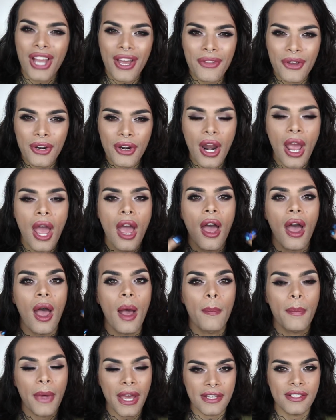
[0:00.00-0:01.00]
other,
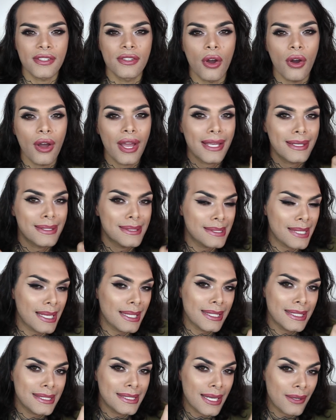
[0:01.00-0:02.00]
but it's not
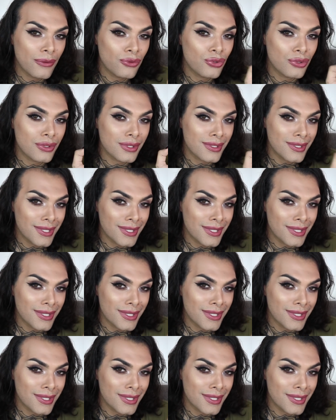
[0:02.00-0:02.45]
exactly down to the